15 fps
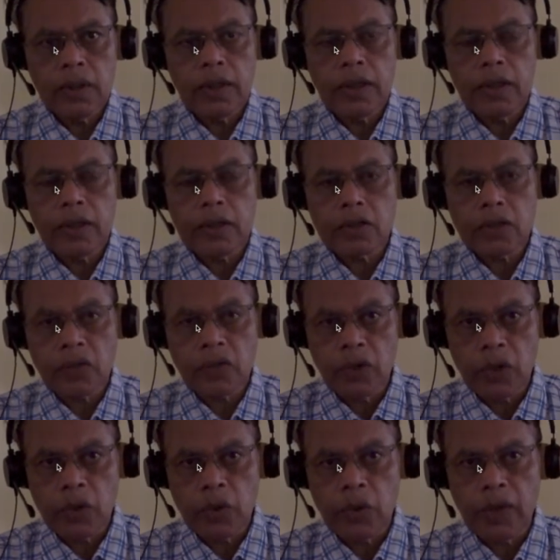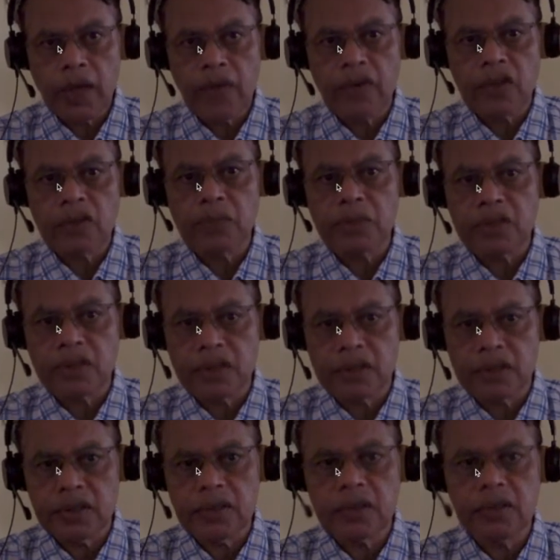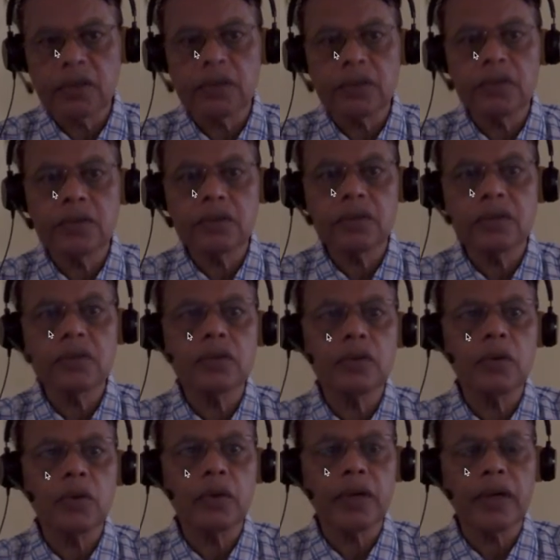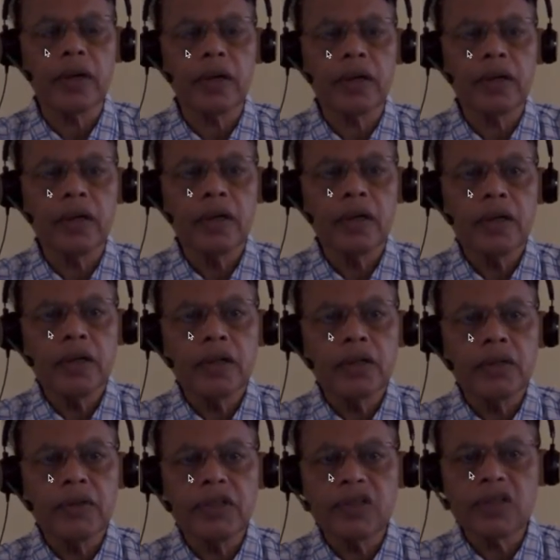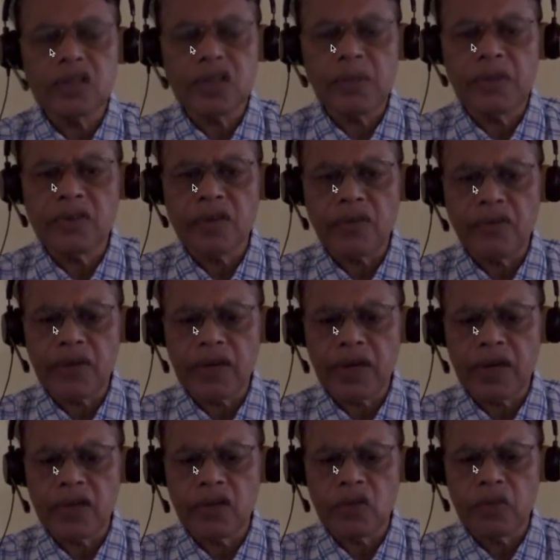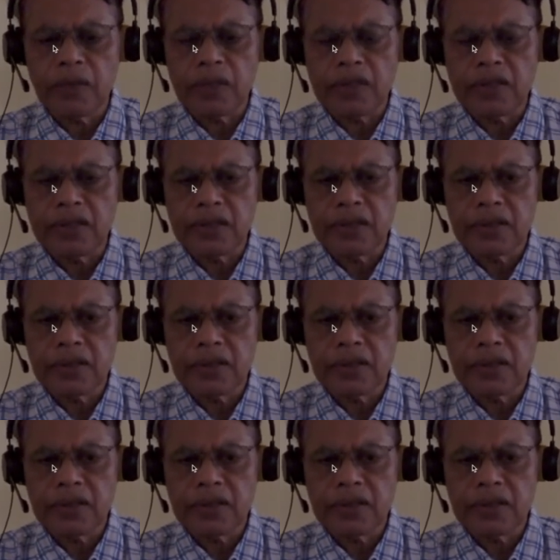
history of oliguria was present. Okay. So which system is affected in this patient?